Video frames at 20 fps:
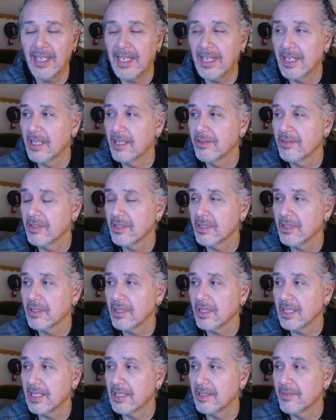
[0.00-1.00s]
And,
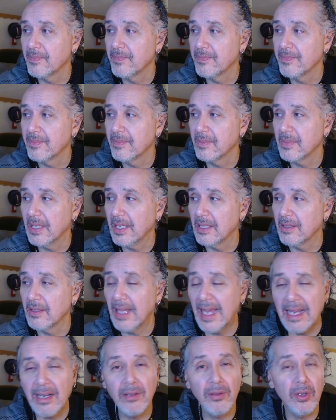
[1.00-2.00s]
and
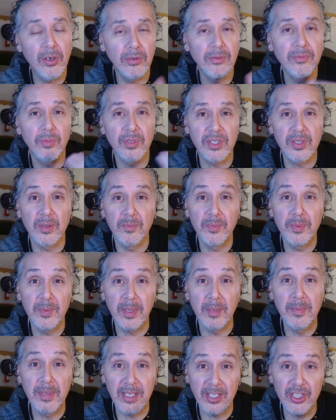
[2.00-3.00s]
that alone was
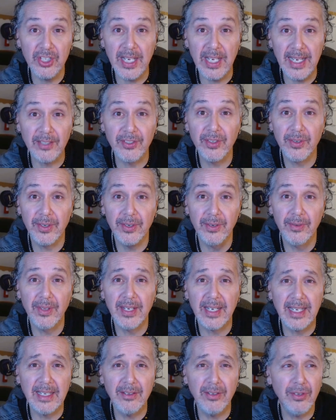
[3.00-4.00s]
a big shock to her,
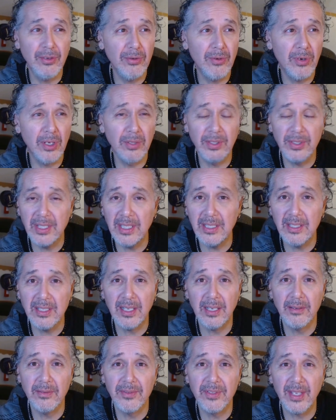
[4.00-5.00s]
that I knew all the
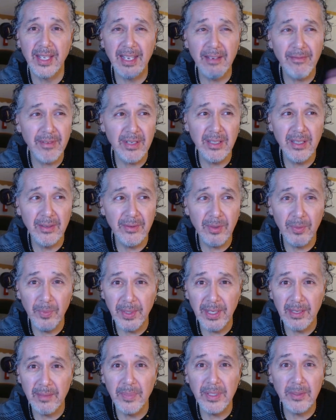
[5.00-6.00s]
details, every little
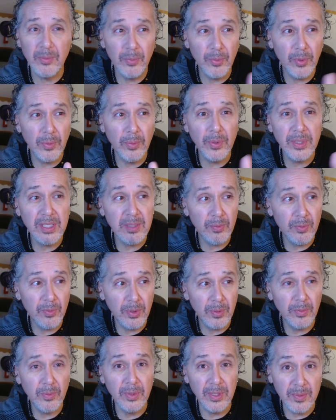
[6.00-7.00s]
bit. But what
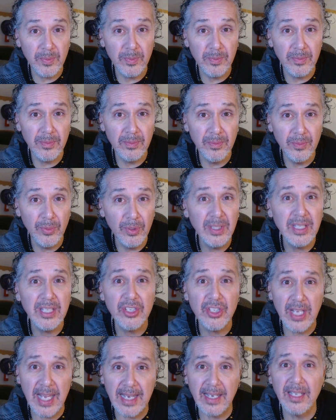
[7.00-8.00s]
was really
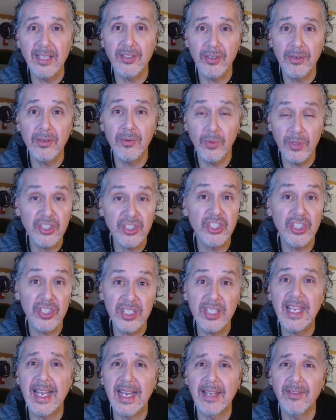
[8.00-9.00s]
shocking to her was
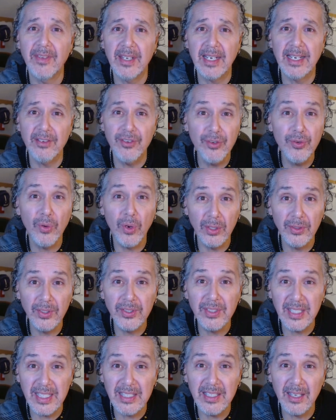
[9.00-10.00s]
just that I knew all the
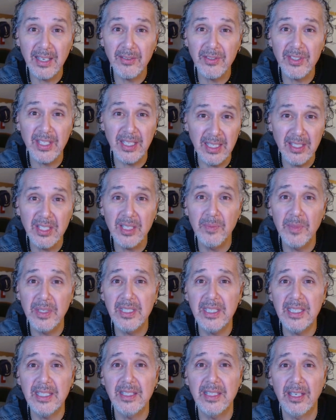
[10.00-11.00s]
details, the intimate
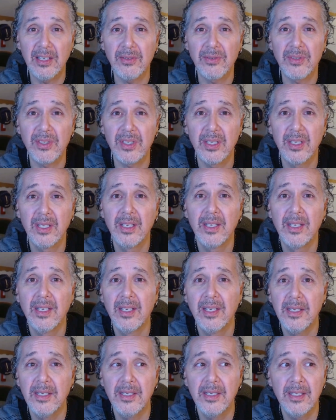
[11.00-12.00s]
details
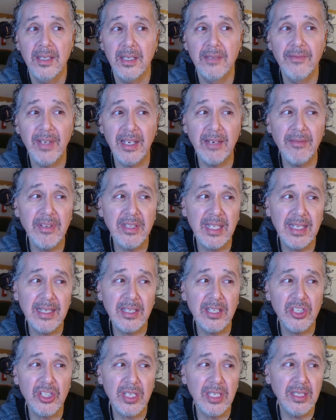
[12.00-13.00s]
of everything
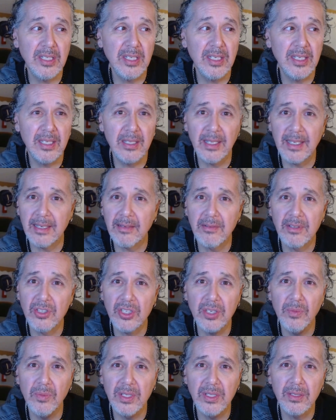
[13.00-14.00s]
that she did, like when
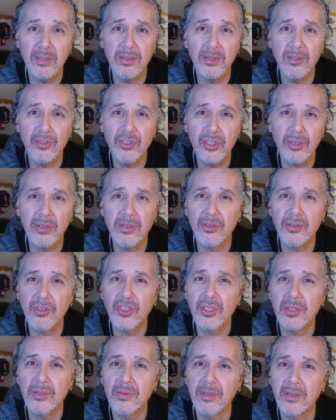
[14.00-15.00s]
she went to the
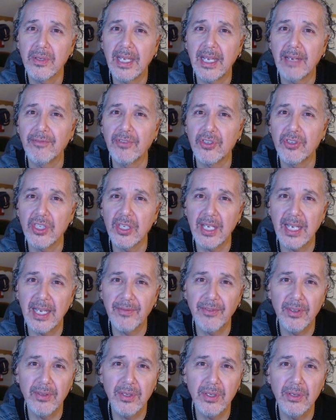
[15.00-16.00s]
church after she
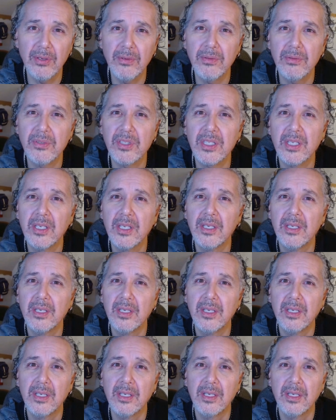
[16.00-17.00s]
got the news,
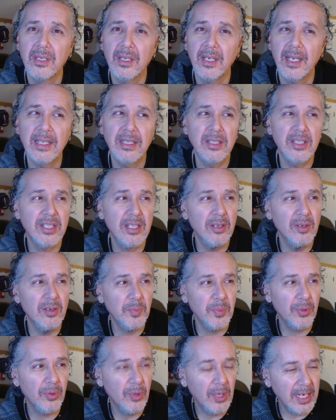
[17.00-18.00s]
And instead
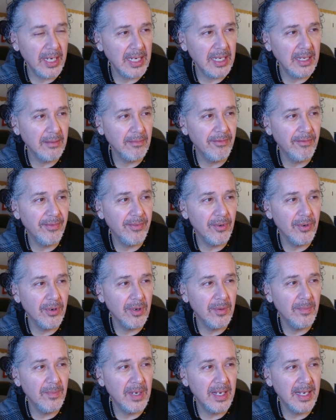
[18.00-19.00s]
of praying
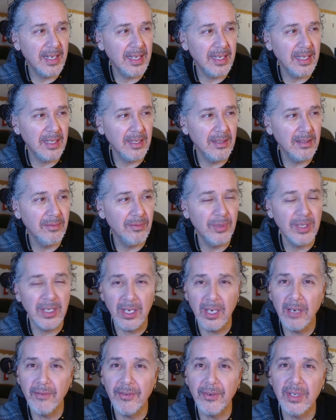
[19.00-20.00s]
for my
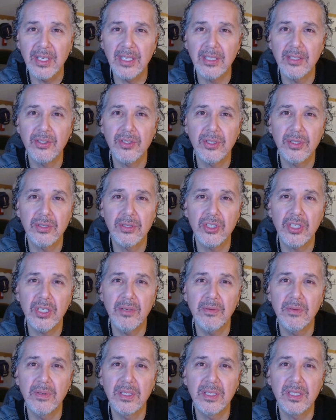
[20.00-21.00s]
recovery,
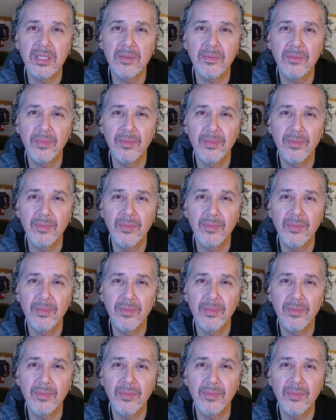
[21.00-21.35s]
she was